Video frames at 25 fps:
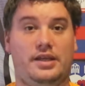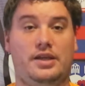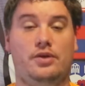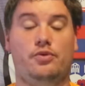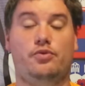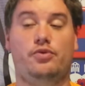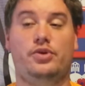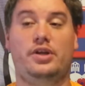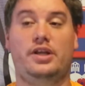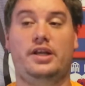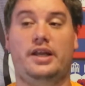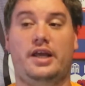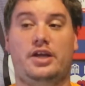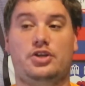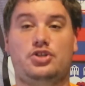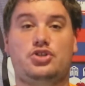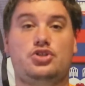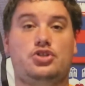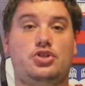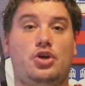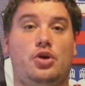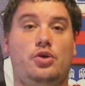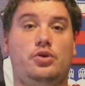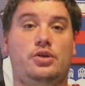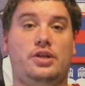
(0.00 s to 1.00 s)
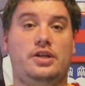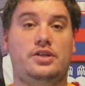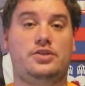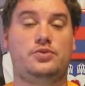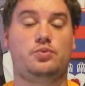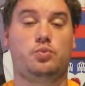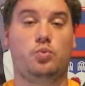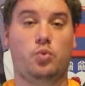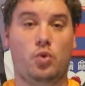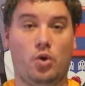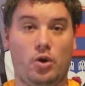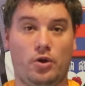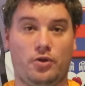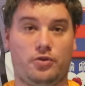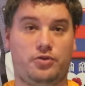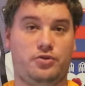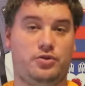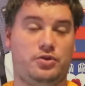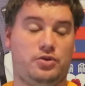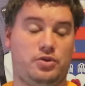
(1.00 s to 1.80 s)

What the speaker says: He really has showed his worth